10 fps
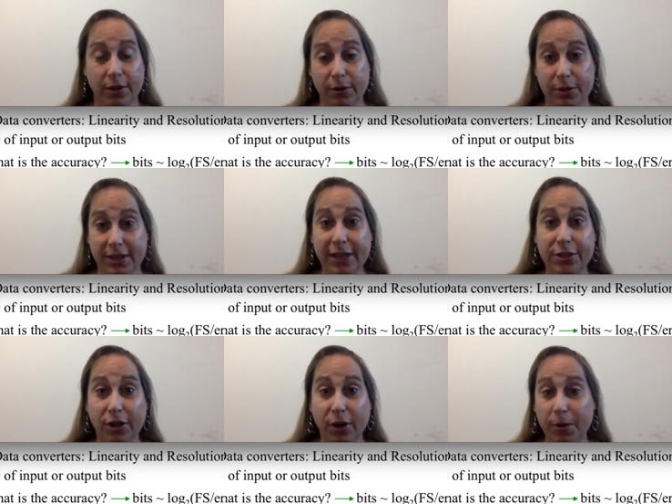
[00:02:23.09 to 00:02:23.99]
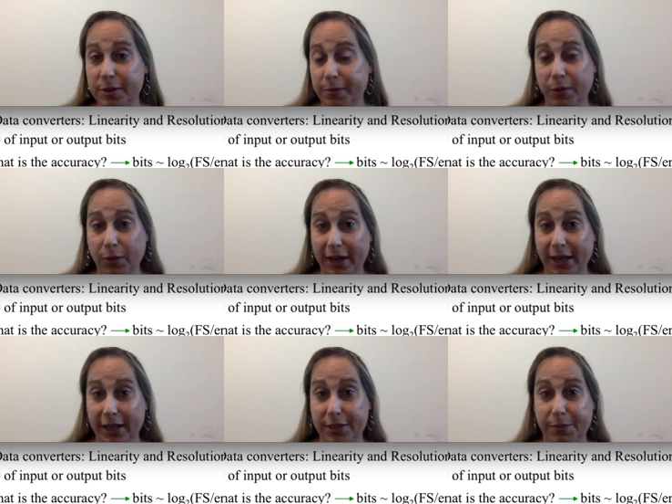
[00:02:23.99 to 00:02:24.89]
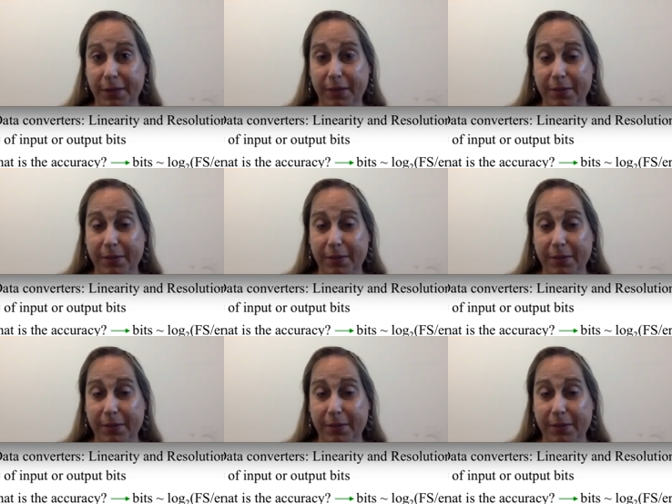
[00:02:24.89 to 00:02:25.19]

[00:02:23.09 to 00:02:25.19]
And of course, that should always be 1 LSB,